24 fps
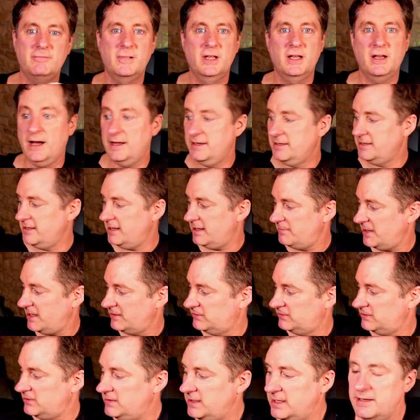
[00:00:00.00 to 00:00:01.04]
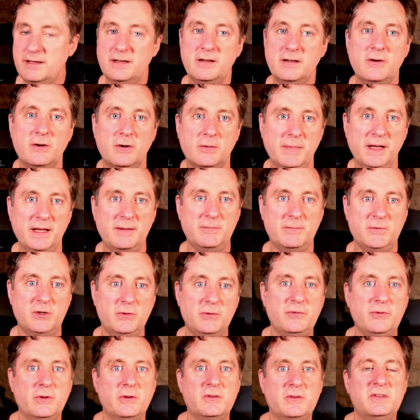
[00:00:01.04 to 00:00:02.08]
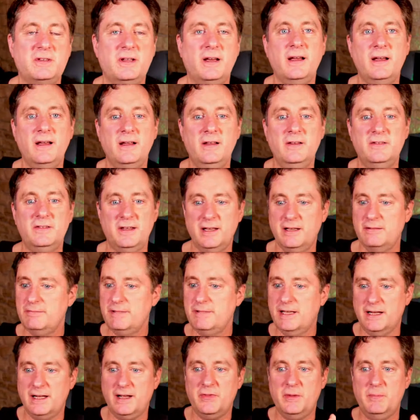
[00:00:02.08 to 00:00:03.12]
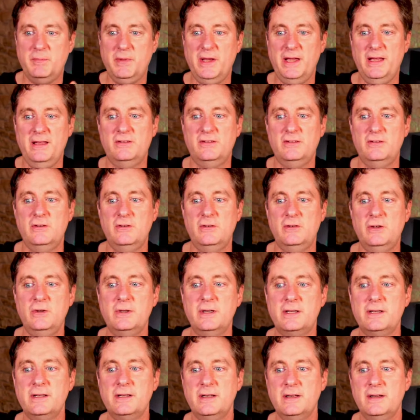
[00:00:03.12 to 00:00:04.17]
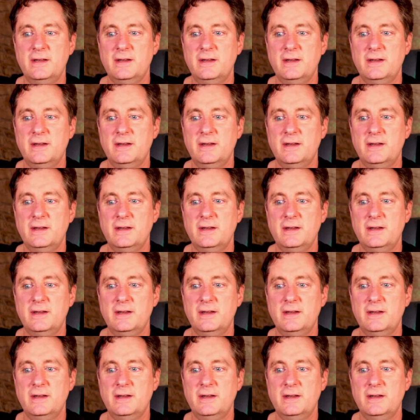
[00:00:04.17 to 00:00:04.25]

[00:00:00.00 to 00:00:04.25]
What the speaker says: cut it up as you need it, or do full size and get out the paints and do it.